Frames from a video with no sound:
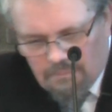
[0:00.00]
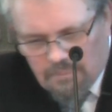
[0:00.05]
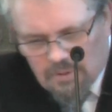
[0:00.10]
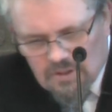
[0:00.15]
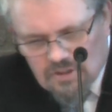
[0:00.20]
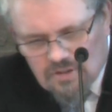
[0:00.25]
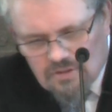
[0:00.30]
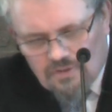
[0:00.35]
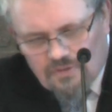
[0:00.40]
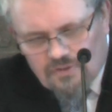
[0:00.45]

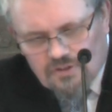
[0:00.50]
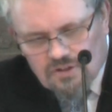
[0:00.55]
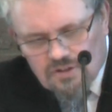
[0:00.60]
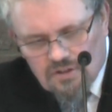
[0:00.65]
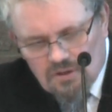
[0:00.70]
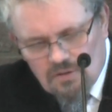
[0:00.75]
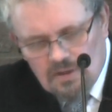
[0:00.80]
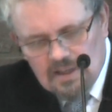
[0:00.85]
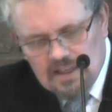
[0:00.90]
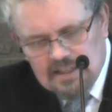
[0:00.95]
But to have
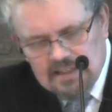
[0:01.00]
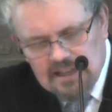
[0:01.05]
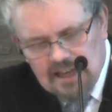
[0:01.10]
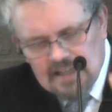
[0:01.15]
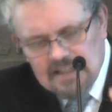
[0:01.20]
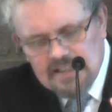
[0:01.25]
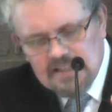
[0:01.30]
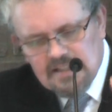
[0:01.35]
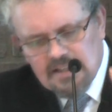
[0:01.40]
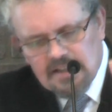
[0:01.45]
truly
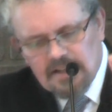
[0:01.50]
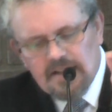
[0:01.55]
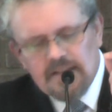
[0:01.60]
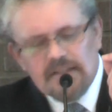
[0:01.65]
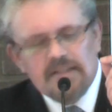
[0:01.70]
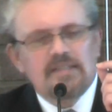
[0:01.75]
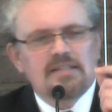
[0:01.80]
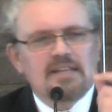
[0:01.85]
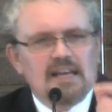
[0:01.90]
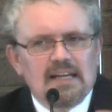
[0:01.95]
tasted
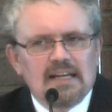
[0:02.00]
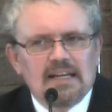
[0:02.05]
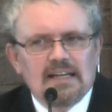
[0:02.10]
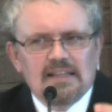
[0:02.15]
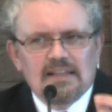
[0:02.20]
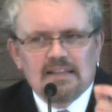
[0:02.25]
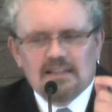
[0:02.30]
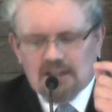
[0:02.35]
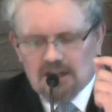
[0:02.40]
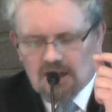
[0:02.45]
and
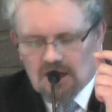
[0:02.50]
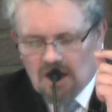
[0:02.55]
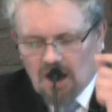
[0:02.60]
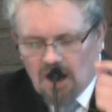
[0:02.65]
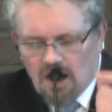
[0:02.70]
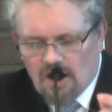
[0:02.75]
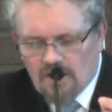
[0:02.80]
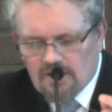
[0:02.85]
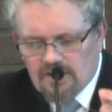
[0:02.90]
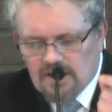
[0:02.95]
seen that
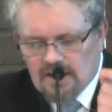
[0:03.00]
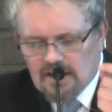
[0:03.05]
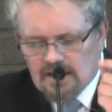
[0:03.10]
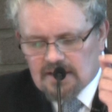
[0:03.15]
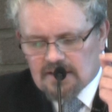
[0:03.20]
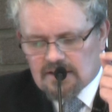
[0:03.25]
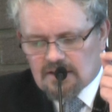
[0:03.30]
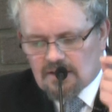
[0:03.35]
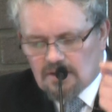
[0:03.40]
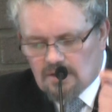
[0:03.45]
God
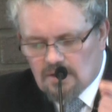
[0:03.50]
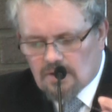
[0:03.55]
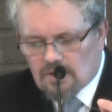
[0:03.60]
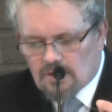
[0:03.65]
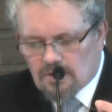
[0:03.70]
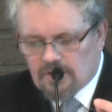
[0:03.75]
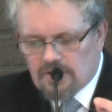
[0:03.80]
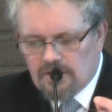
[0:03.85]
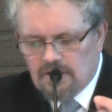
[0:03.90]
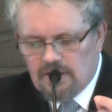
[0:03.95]
is
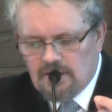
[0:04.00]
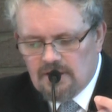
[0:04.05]
good